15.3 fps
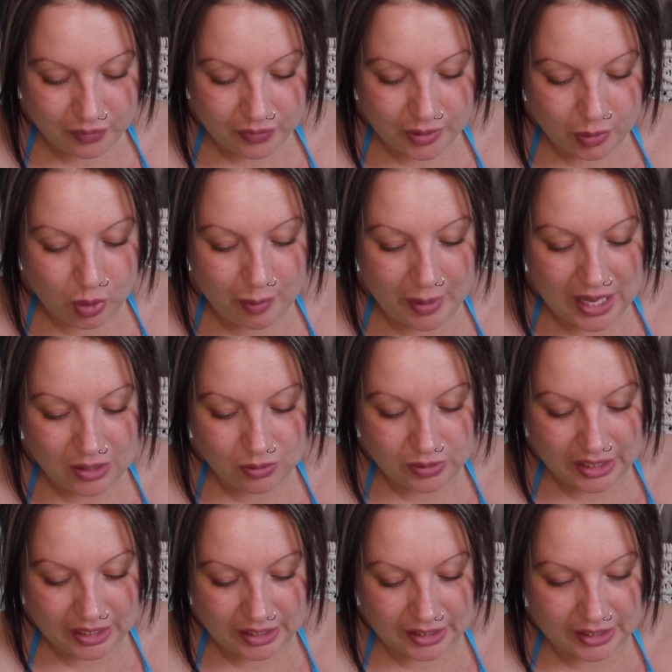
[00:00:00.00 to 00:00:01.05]
they're a pound
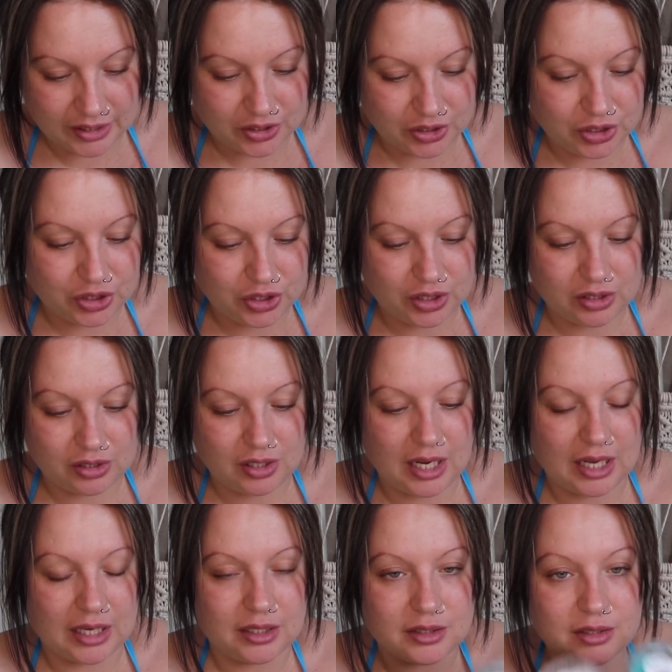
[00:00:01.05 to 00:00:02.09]
each
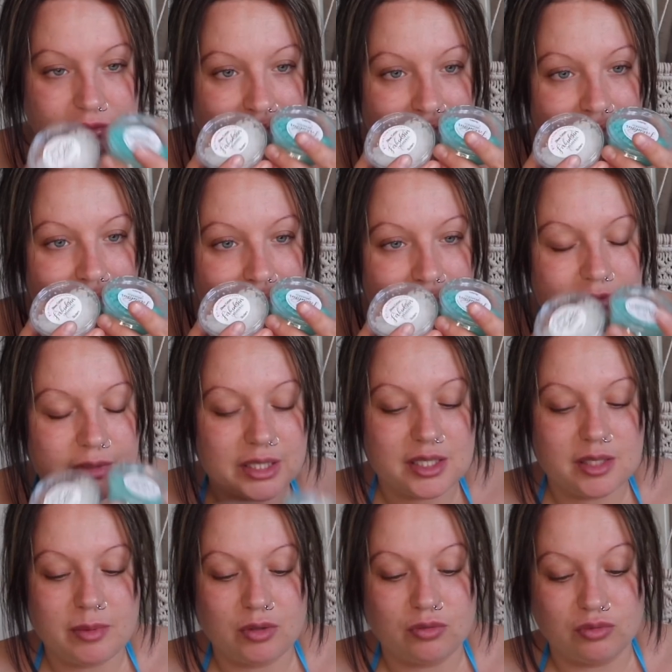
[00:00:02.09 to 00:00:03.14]
and they
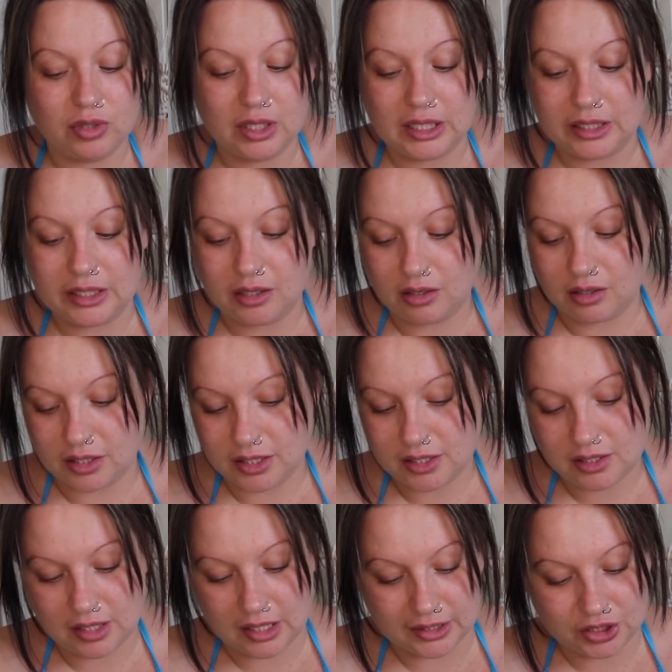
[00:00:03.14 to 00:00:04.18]
smell really
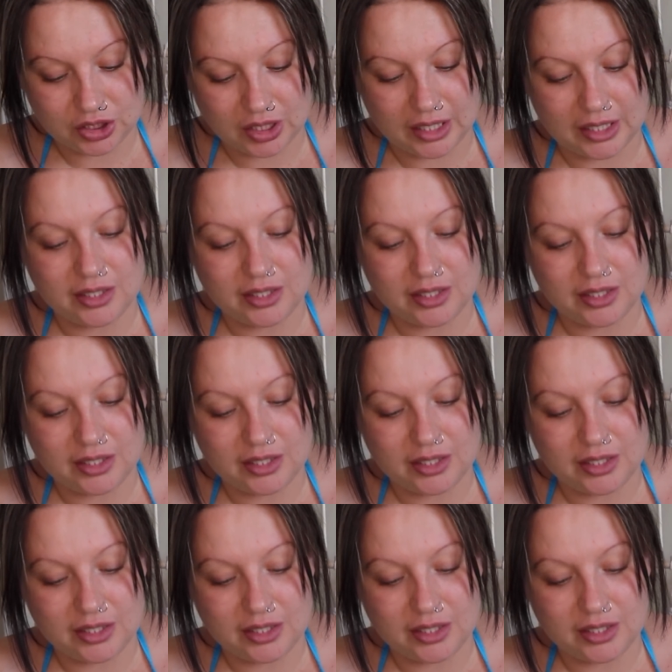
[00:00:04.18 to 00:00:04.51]
nice actually.